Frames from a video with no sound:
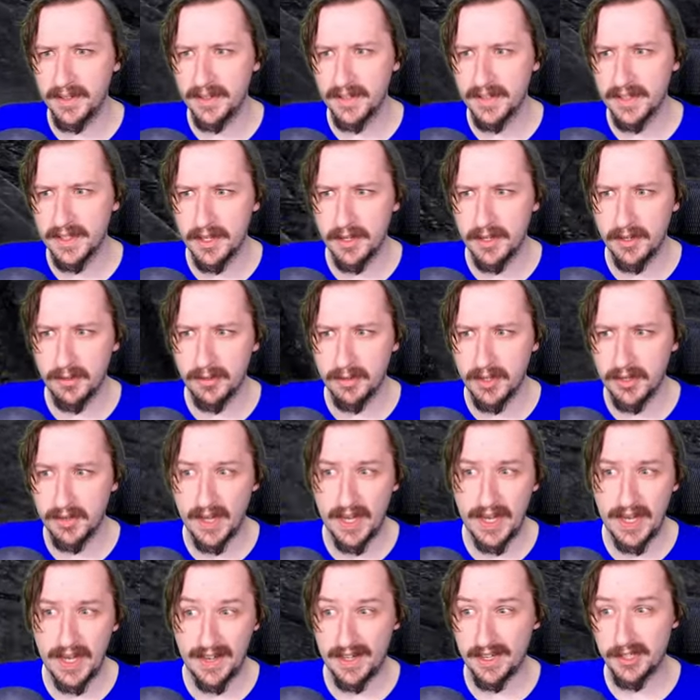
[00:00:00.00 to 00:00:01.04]
so you
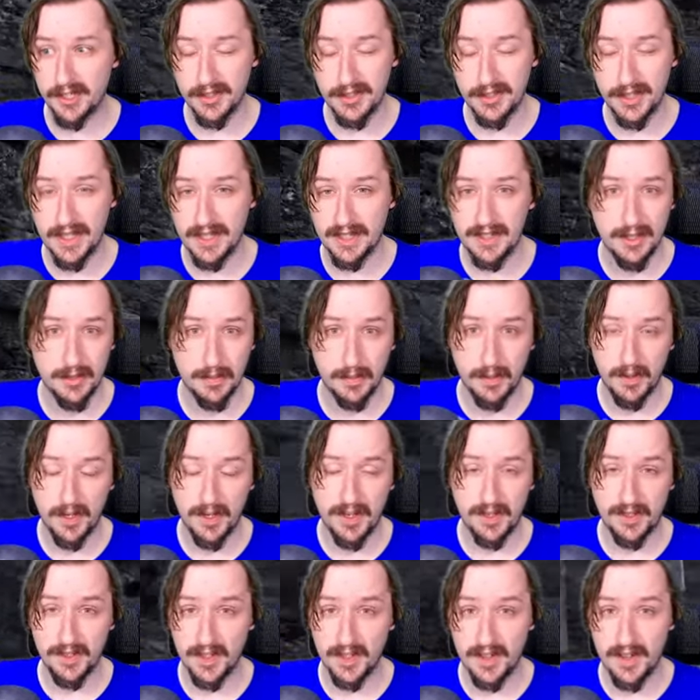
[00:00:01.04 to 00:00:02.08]
can actually get these
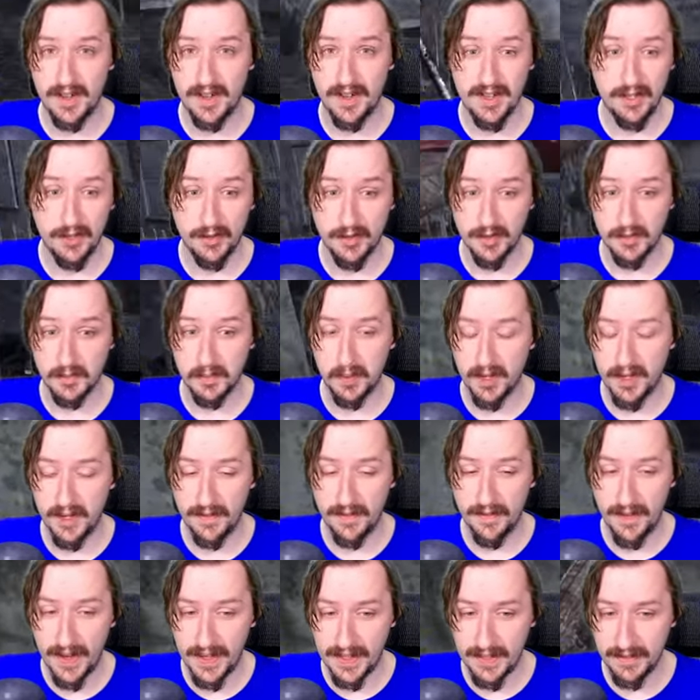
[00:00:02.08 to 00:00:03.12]
pretty early on and use them pretty
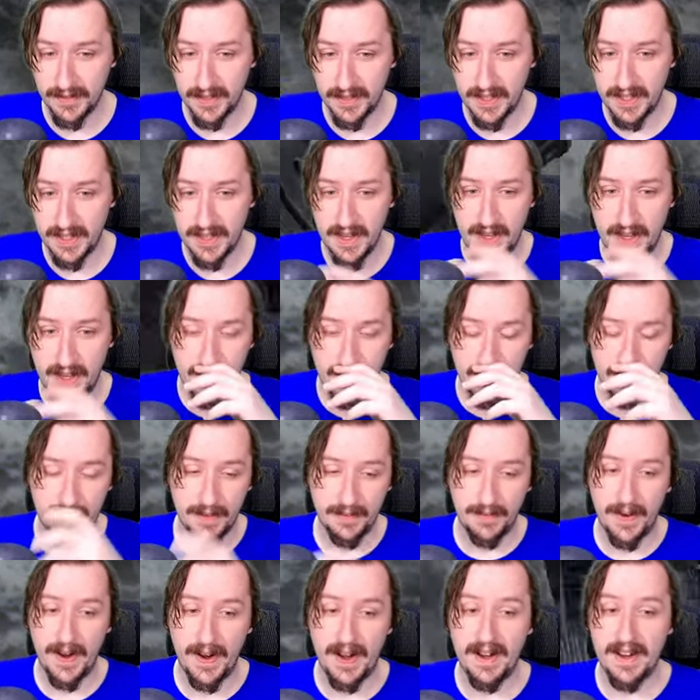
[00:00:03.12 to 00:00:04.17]
effectively.
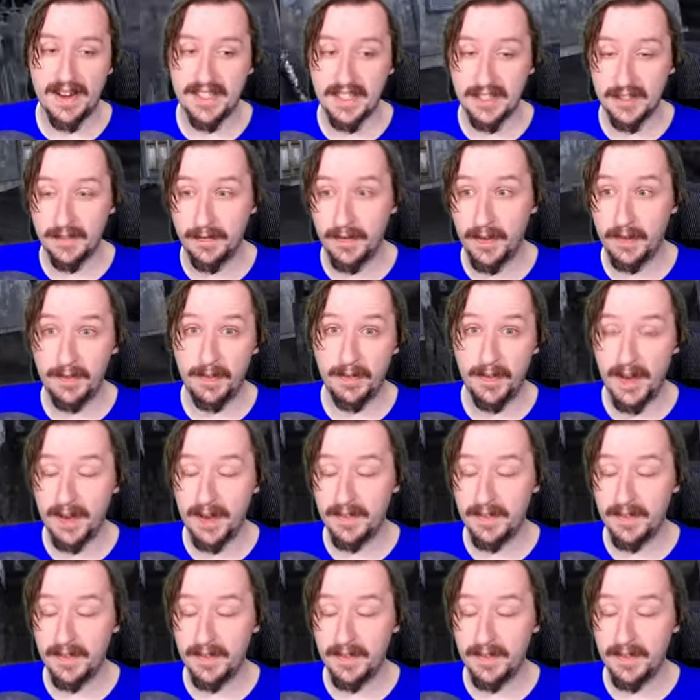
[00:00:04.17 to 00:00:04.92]
The Fire Axe does 55